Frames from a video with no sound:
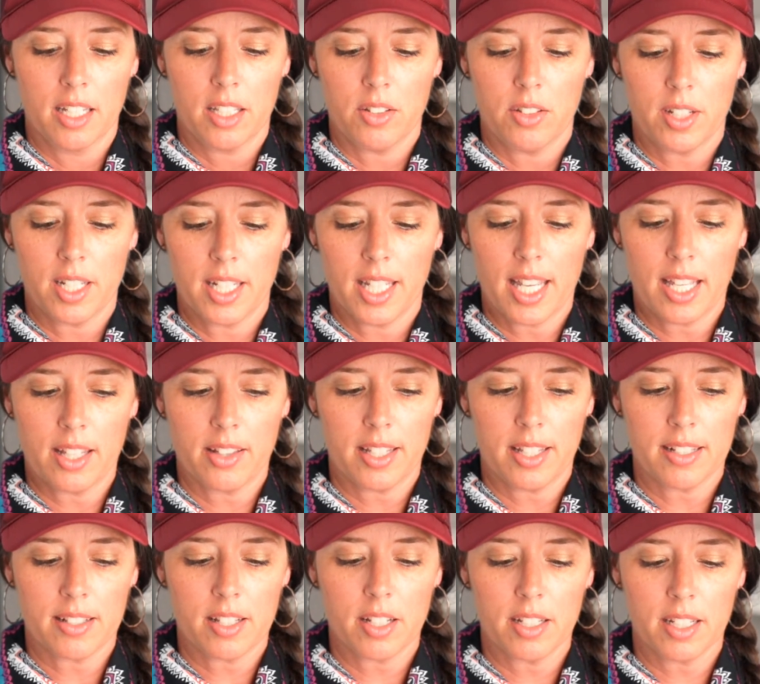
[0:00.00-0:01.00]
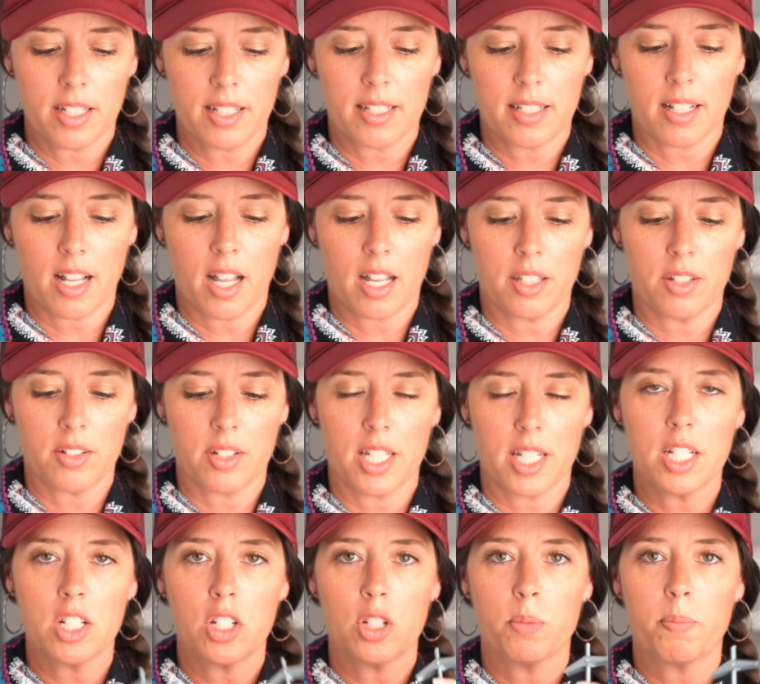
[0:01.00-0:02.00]
You can get these hooks
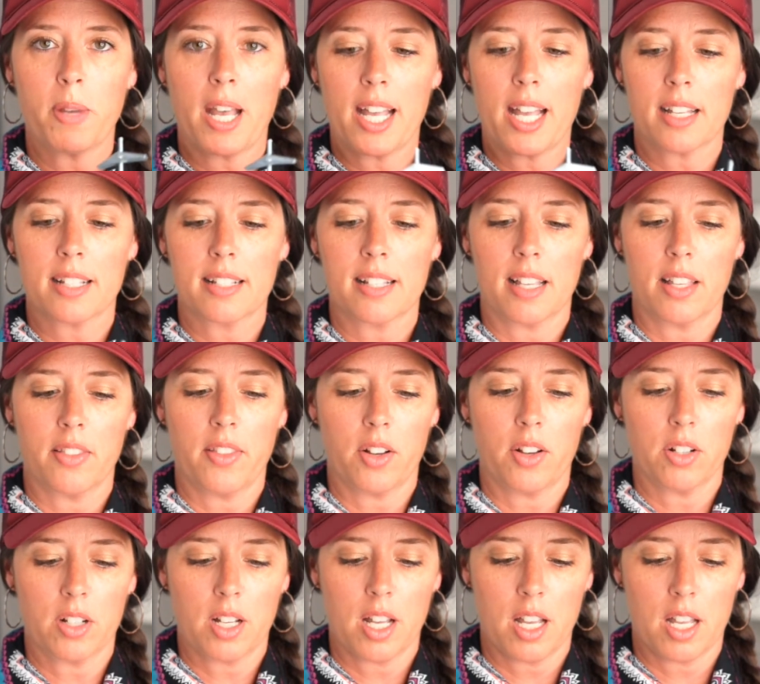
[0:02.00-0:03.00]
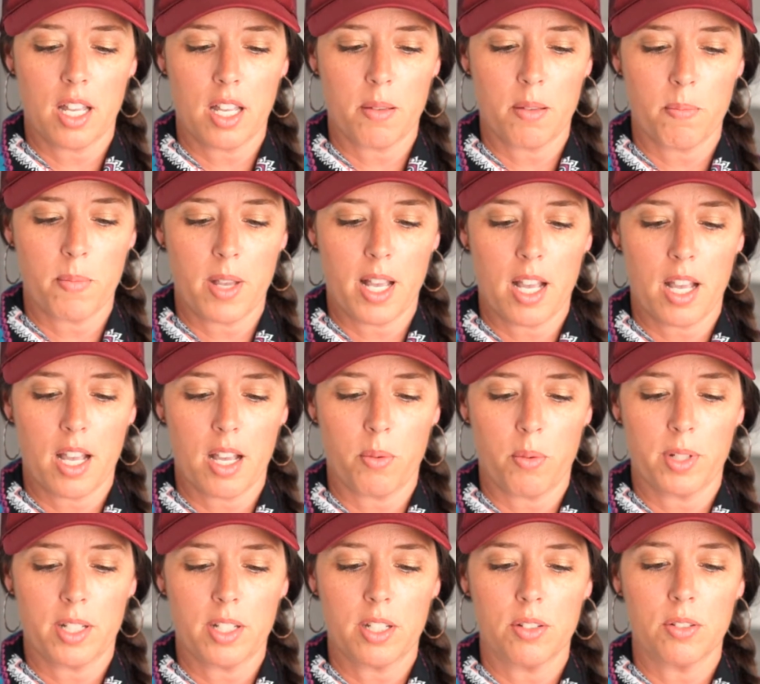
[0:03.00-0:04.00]
usually in 2-packs, and they'll come
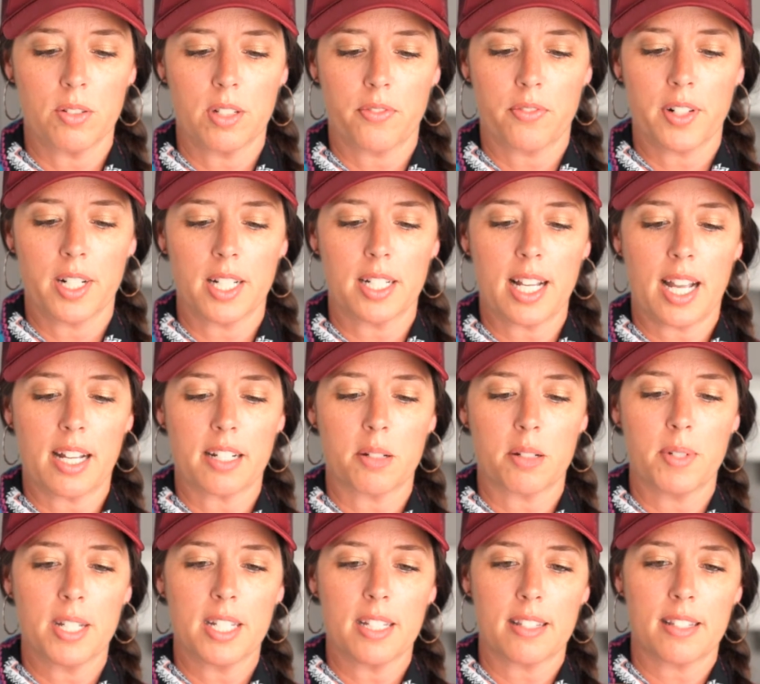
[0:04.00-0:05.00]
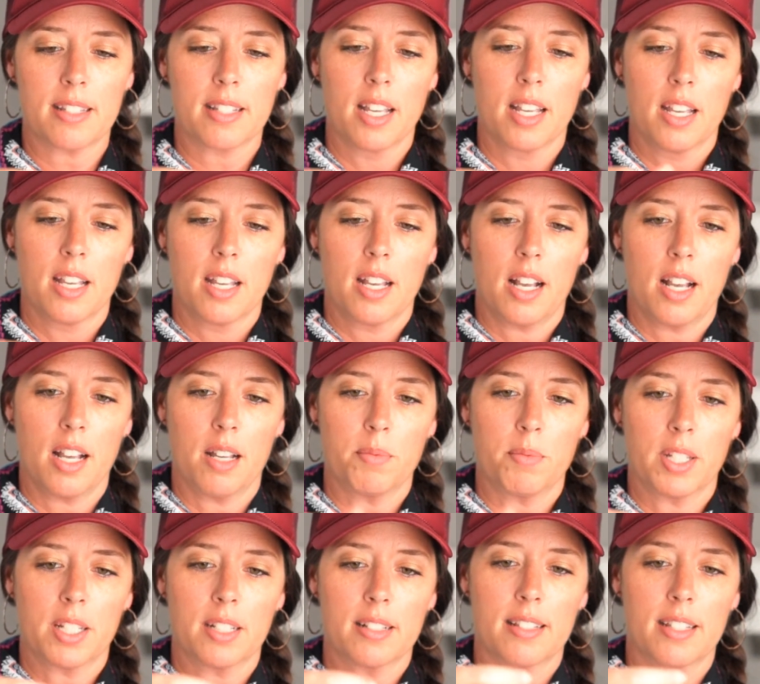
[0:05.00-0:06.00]
with 2 different attachments.
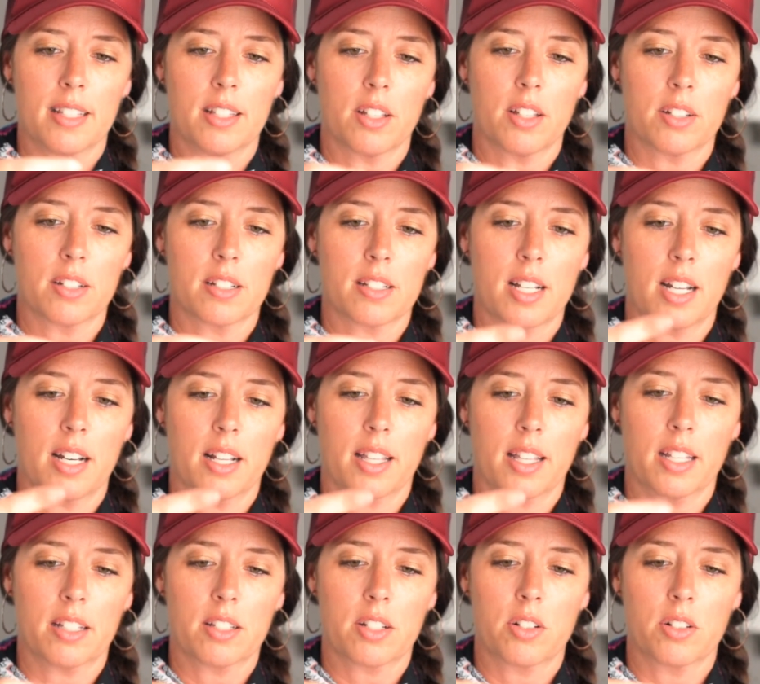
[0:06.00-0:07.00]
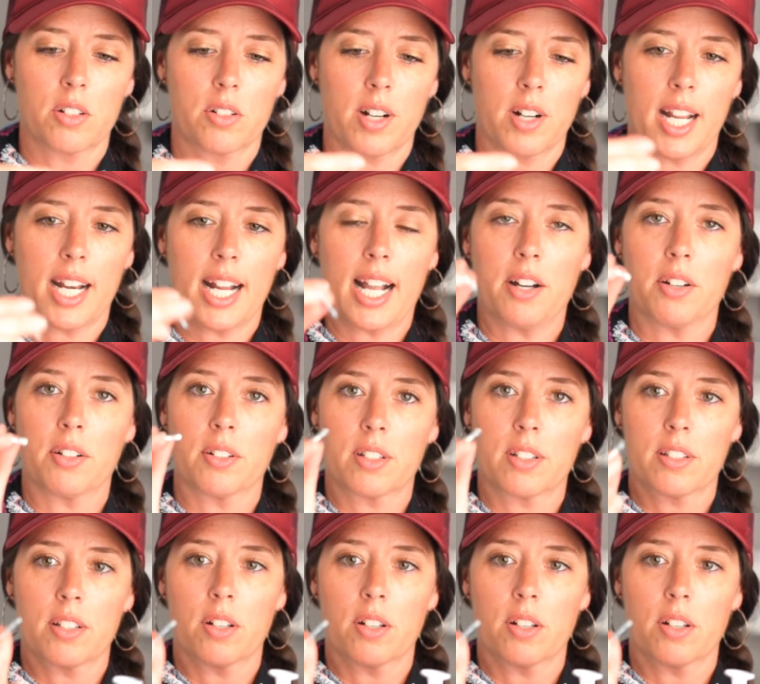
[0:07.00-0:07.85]
You can see they'll just kind of like screw right out.